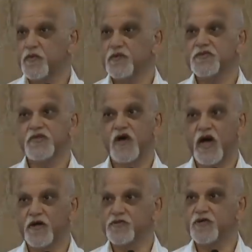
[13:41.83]
won't know
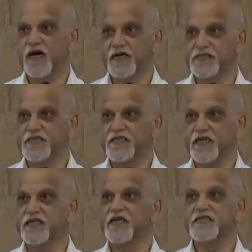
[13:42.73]
how to answer
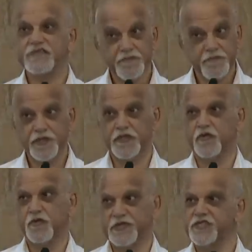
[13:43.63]
that simple
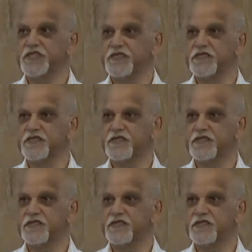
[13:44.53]
question.